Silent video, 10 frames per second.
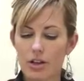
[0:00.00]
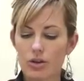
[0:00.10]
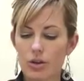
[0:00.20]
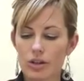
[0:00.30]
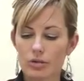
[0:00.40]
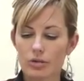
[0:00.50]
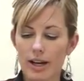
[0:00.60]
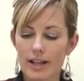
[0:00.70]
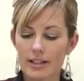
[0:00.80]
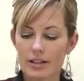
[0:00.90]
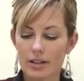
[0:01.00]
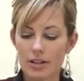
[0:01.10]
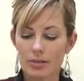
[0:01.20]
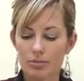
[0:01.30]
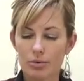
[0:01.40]
You're going to write
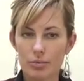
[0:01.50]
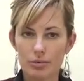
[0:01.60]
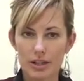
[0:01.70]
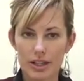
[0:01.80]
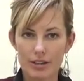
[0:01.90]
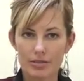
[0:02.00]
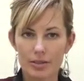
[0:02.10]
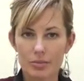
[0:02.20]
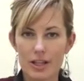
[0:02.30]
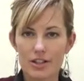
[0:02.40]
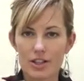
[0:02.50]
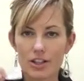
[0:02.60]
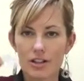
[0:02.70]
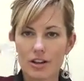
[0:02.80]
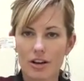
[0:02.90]
the appropriate
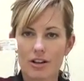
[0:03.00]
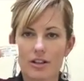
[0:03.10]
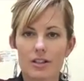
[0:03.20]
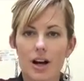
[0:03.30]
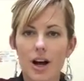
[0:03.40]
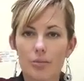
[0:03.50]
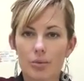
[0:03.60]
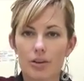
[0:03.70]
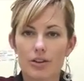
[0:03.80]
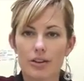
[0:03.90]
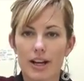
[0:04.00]
information on the top with your